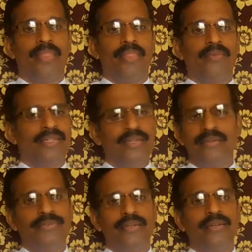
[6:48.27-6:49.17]
What's the
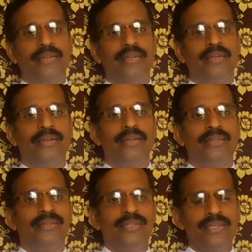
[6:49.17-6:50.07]
different here?
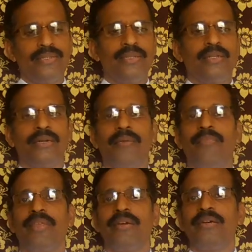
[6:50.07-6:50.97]
This is a
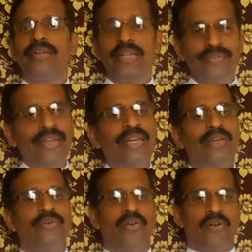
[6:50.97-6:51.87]

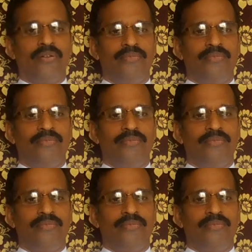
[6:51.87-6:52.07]
revenue law.